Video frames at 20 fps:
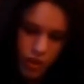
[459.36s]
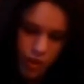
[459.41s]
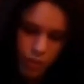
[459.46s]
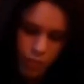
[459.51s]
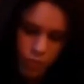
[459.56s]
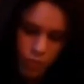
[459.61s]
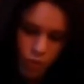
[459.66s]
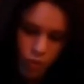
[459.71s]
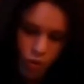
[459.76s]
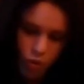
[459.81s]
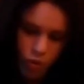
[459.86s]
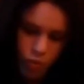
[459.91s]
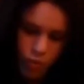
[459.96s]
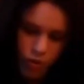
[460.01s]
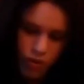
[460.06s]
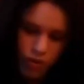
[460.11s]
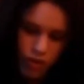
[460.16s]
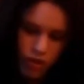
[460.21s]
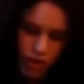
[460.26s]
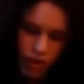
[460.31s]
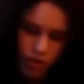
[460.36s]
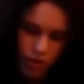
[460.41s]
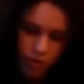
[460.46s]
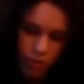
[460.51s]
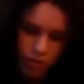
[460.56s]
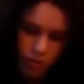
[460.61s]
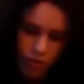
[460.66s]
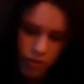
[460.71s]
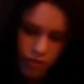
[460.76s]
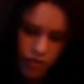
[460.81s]
they're so awkward and
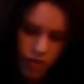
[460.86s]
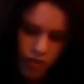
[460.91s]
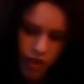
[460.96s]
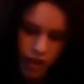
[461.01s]
so sort of,